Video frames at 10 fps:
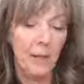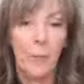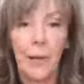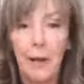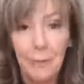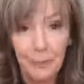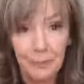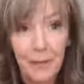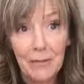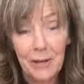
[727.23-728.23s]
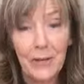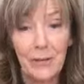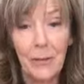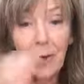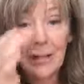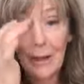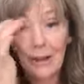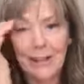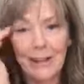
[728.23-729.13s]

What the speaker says: but I've used it for a long